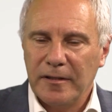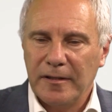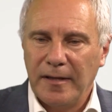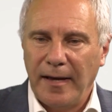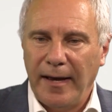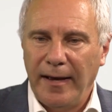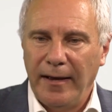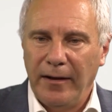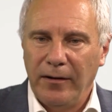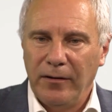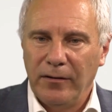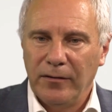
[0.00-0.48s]

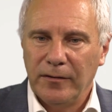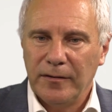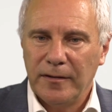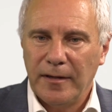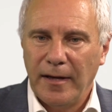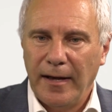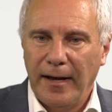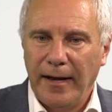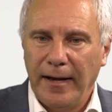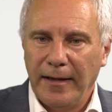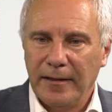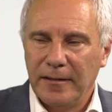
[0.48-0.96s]
sales
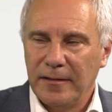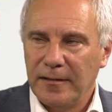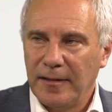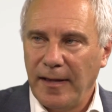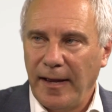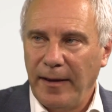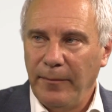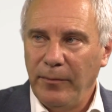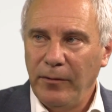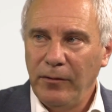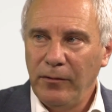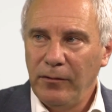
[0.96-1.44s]
are
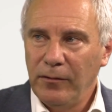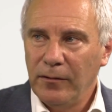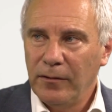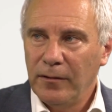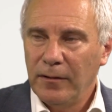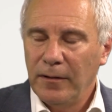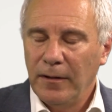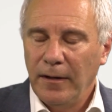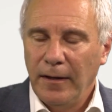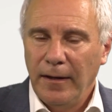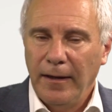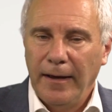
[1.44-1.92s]
stable,
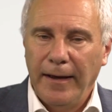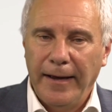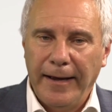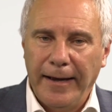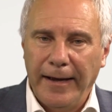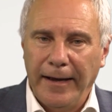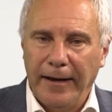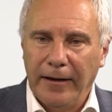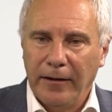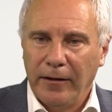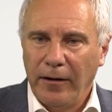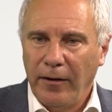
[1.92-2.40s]

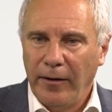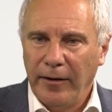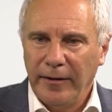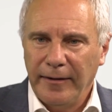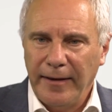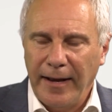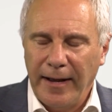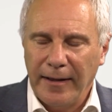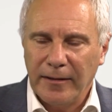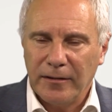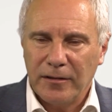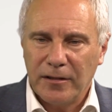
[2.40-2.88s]
going
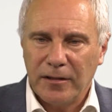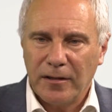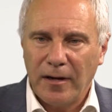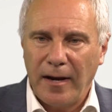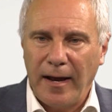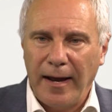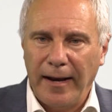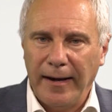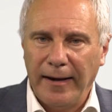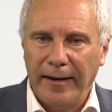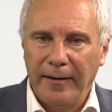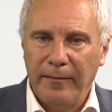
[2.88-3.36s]
down
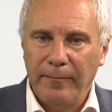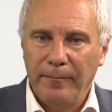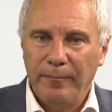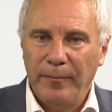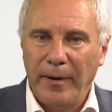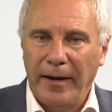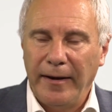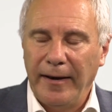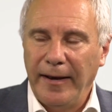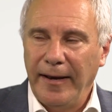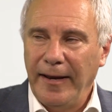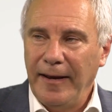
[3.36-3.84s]
slightly,
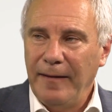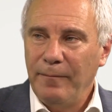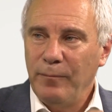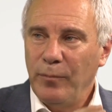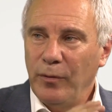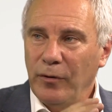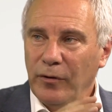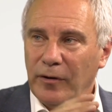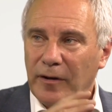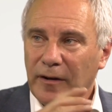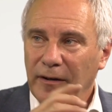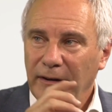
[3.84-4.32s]
but
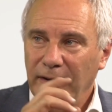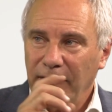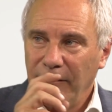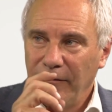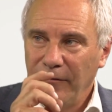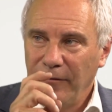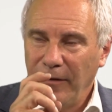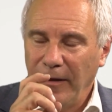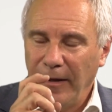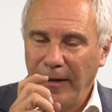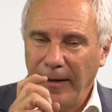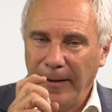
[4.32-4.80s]
ebook
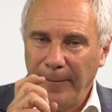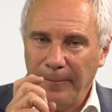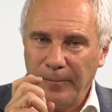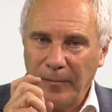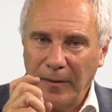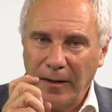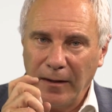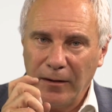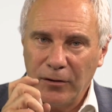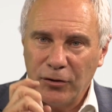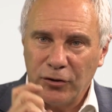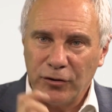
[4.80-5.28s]

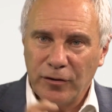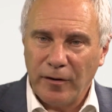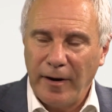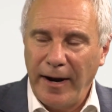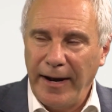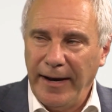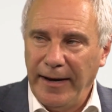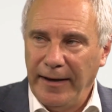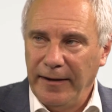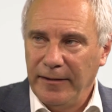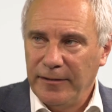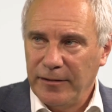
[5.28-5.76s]

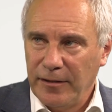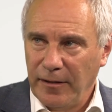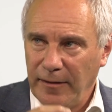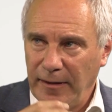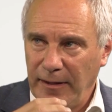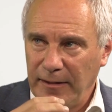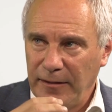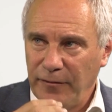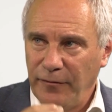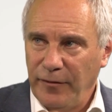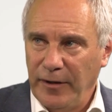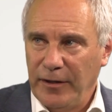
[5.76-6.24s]
trade, so
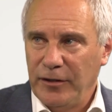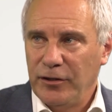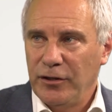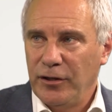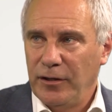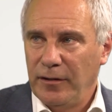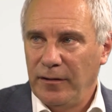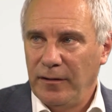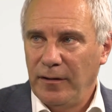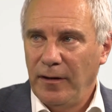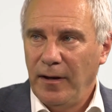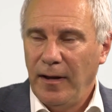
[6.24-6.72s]
that's
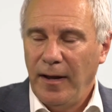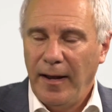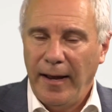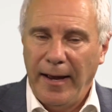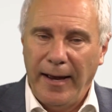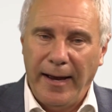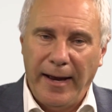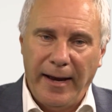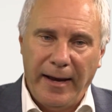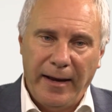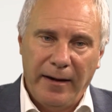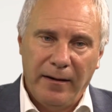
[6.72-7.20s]
fiction
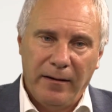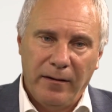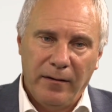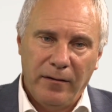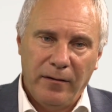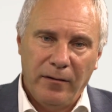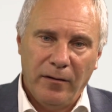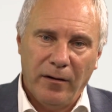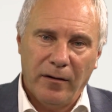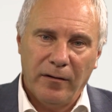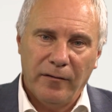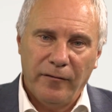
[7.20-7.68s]

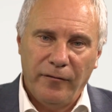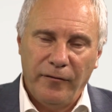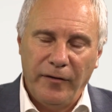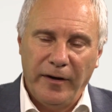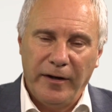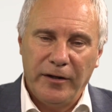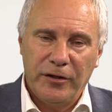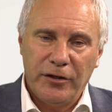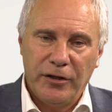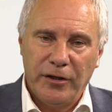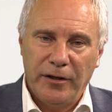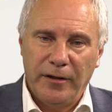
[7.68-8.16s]
and
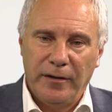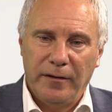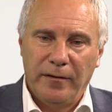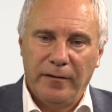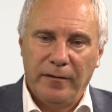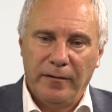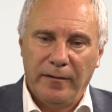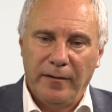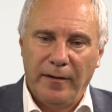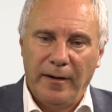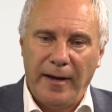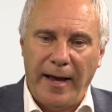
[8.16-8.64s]

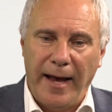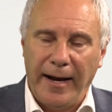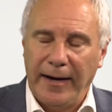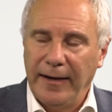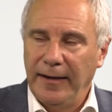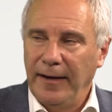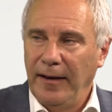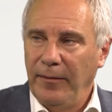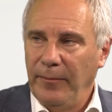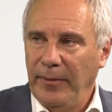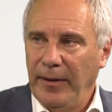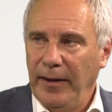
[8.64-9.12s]
non-fiction
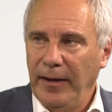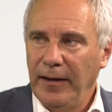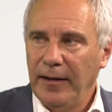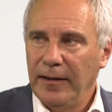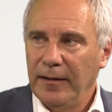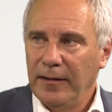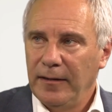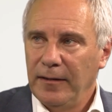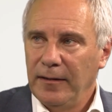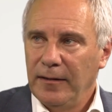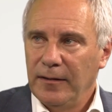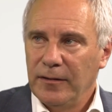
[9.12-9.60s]
academic,
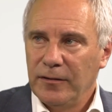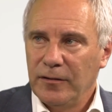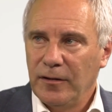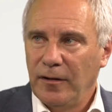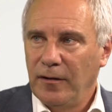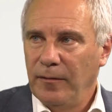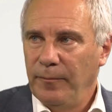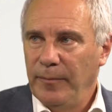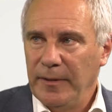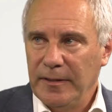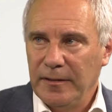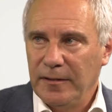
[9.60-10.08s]

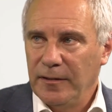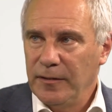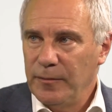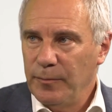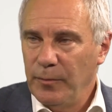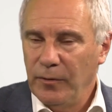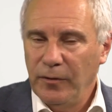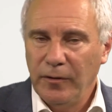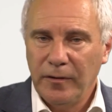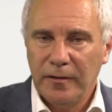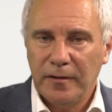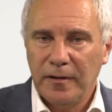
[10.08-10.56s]
so business
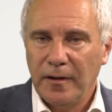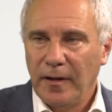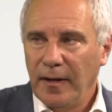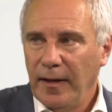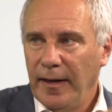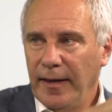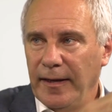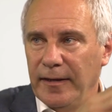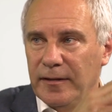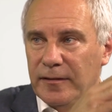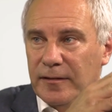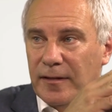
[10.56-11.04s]
books,
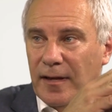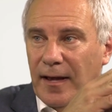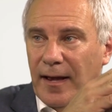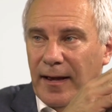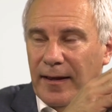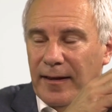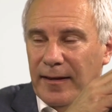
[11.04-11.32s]
is